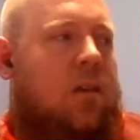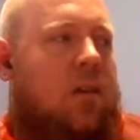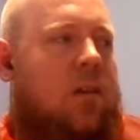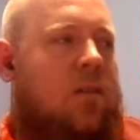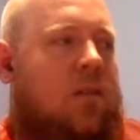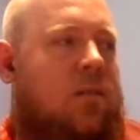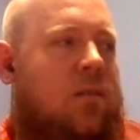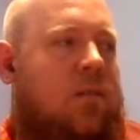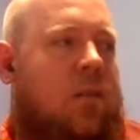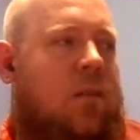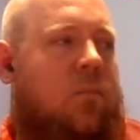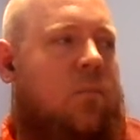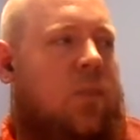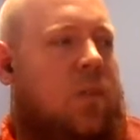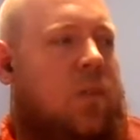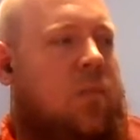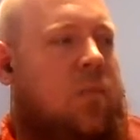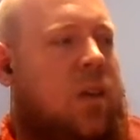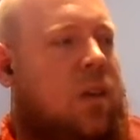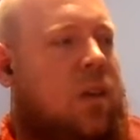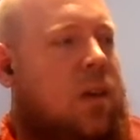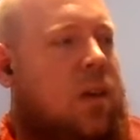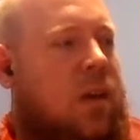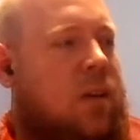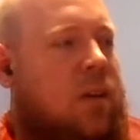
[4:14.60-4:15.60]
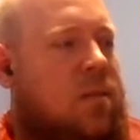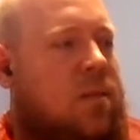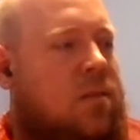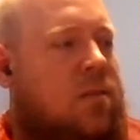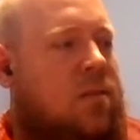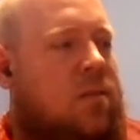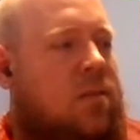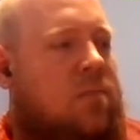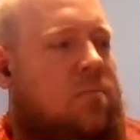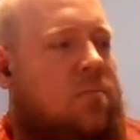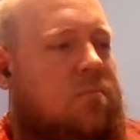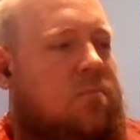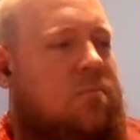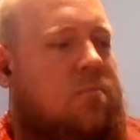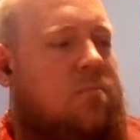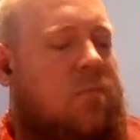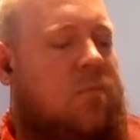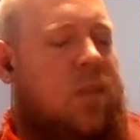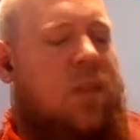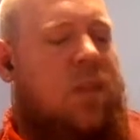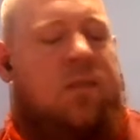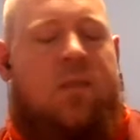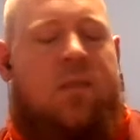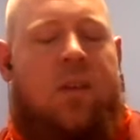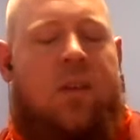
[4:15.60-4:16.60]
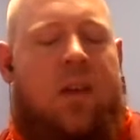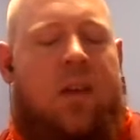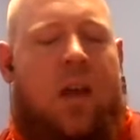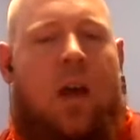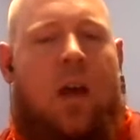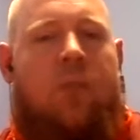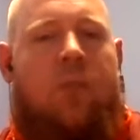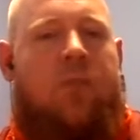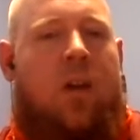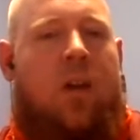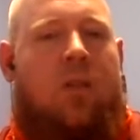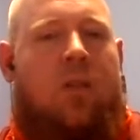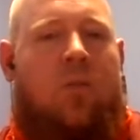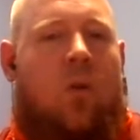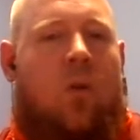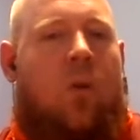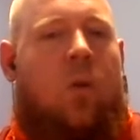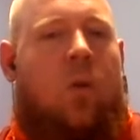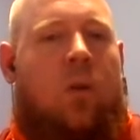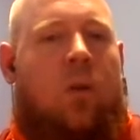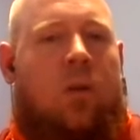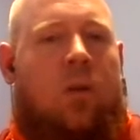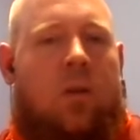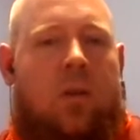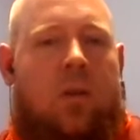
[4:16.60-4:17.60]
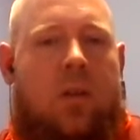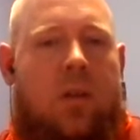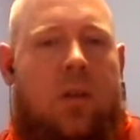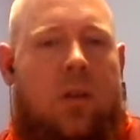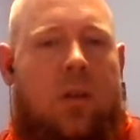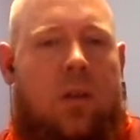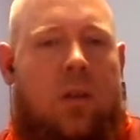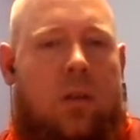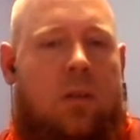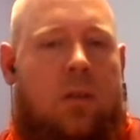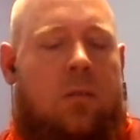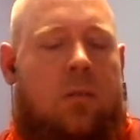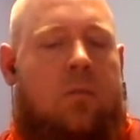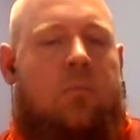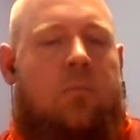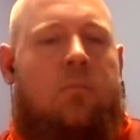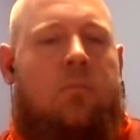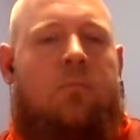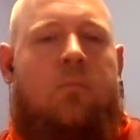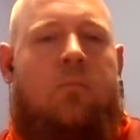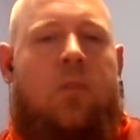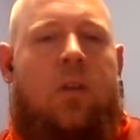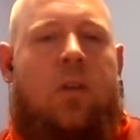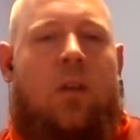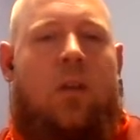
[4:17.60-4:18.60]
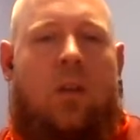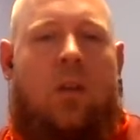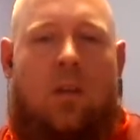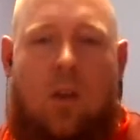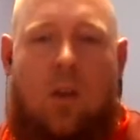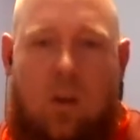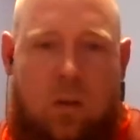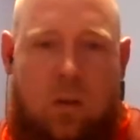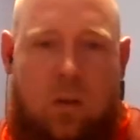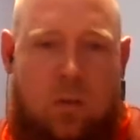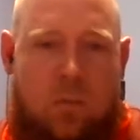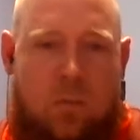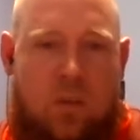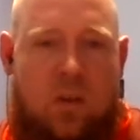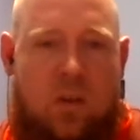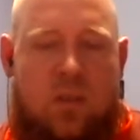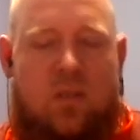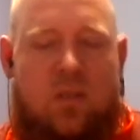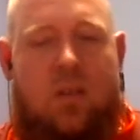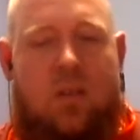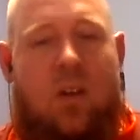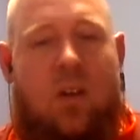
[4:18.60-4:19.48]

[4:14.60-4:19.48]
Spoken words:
simply because he's going to have that role in all the books.